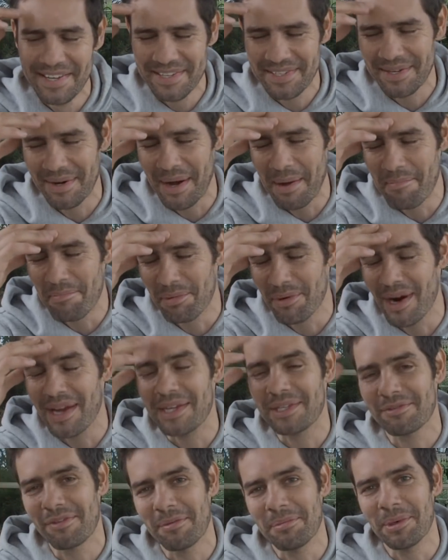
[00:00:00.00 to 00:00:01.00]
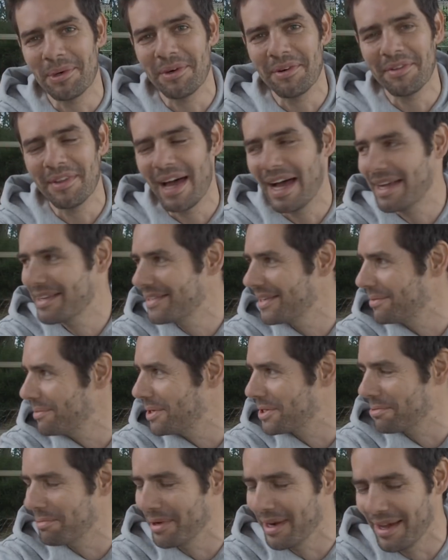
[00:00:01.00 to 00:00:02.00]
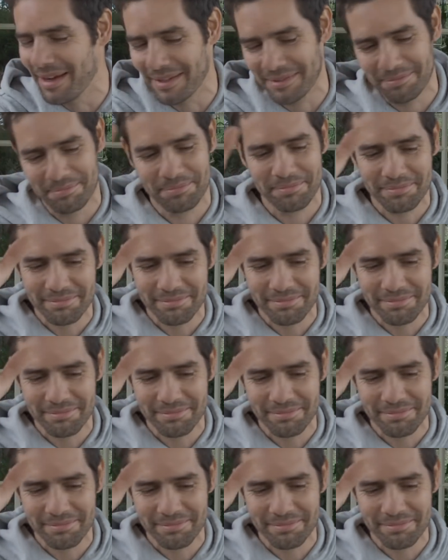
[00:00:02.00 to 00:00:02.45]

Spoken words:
So I'm braced for more of that, so wish me luck.